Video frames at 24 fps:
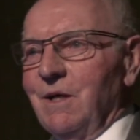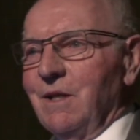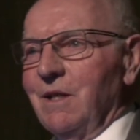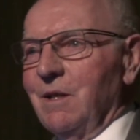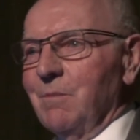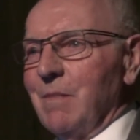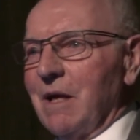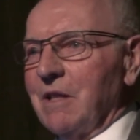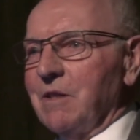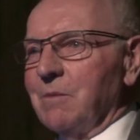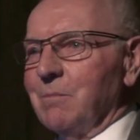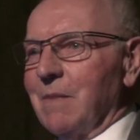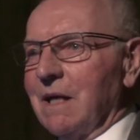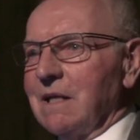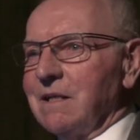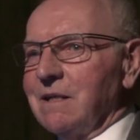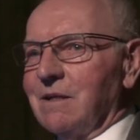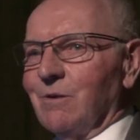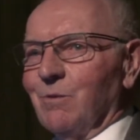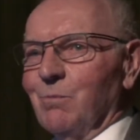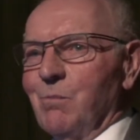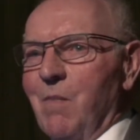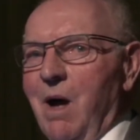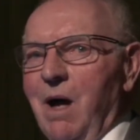the
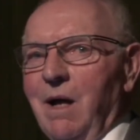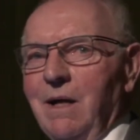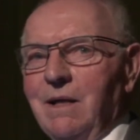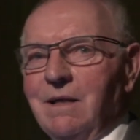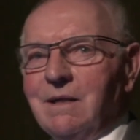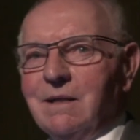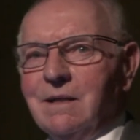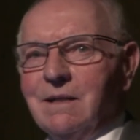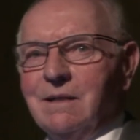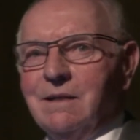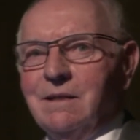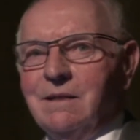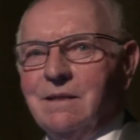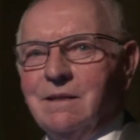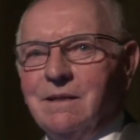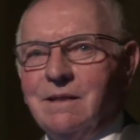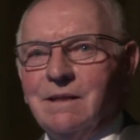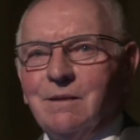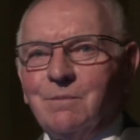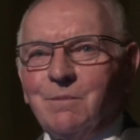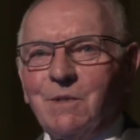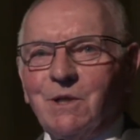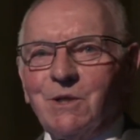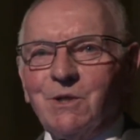mathematical minded
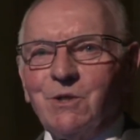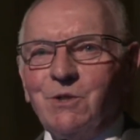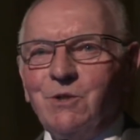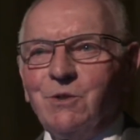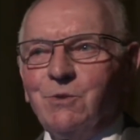amongst